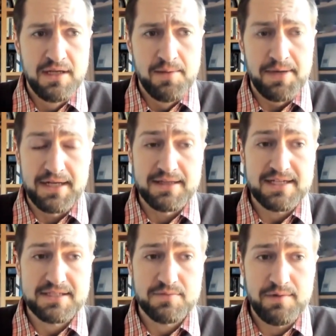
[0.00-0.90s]
But
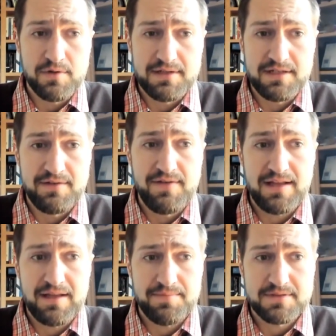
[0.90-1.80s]
unless we were to
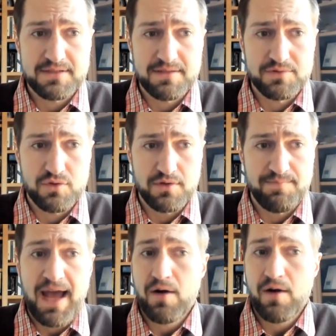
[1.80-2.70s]
develop some sort
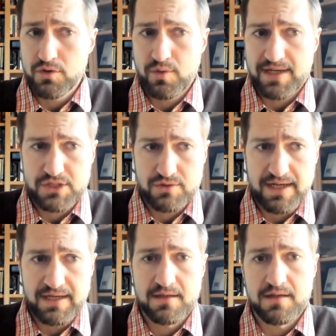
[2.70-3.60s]
of powered quick
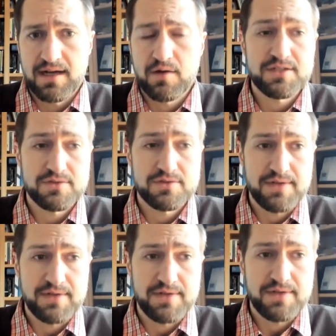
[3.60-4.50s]
strike
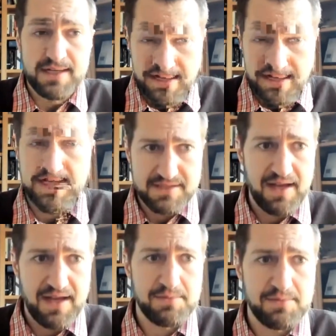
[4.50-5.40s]
is this
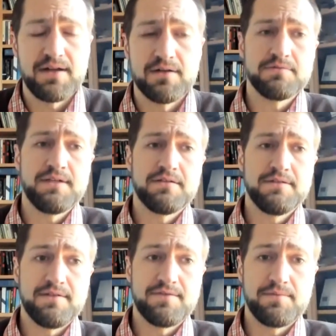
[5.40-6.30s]
family of air
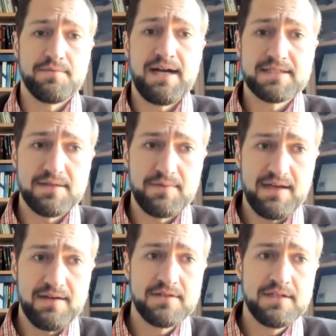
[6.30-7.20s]
delivered mines that we
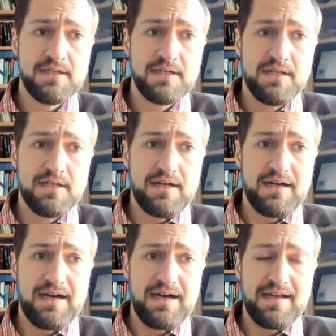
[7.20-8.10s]
have.
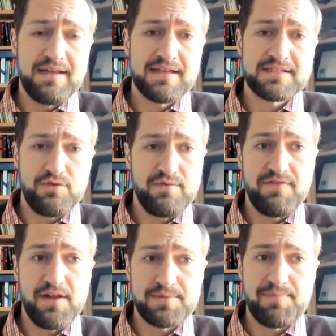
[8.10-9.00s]
Unless you
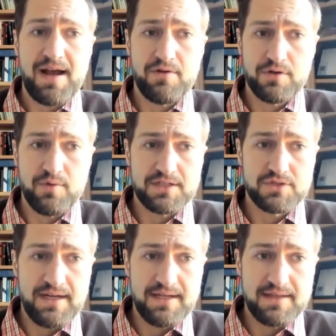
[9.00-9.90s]
developed a powered quick
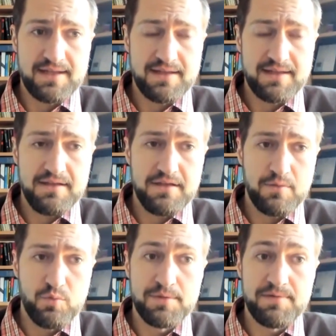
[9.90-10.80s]
strike, that
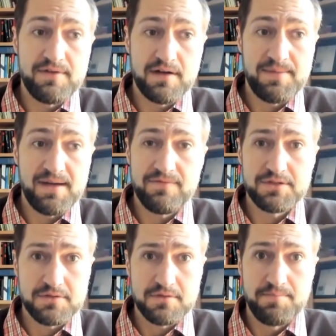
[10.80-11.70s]
it wouldn't be very
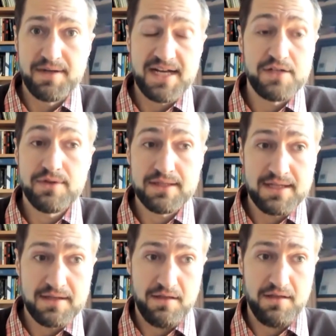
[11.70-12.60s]
beneficial. But I do think
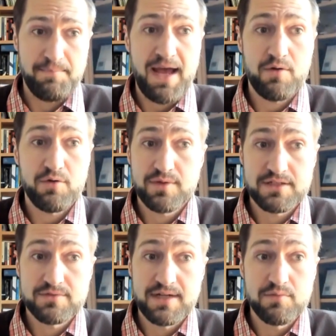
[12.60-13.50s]
that a powered
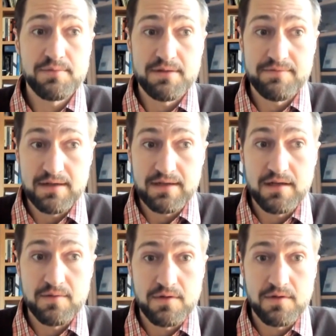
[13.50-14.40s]
quick strike would be very
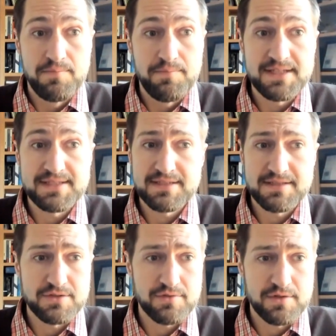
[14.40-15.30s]
helpful. But this is
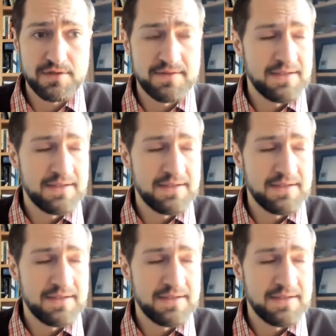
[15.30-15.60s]
the sort of